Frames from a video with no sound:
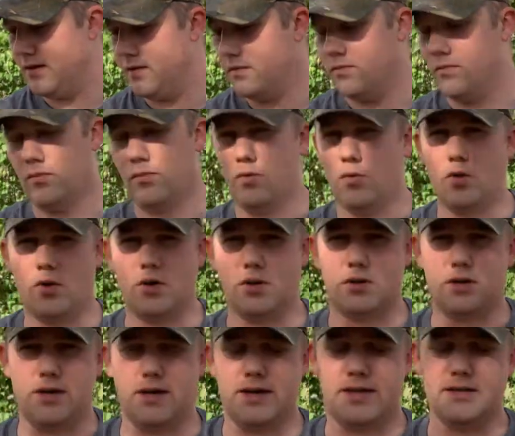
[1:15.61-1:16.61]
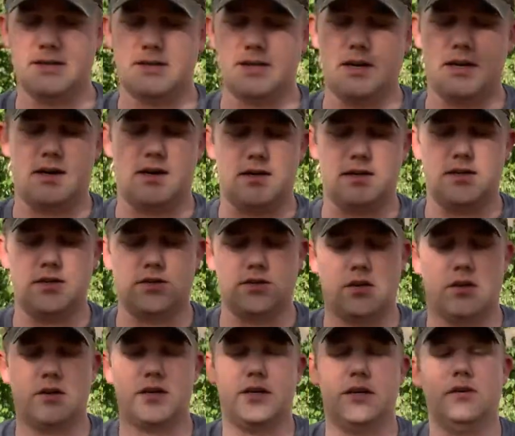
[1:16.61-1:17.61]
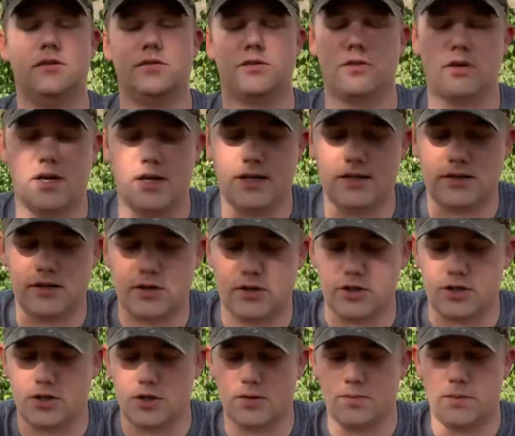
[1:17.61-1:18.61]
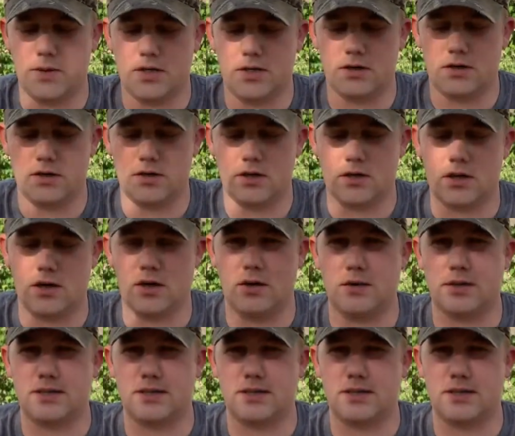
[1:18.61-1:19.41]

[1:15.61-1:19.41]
more or less. Uh, these are all kiln dried, so it should be good to go.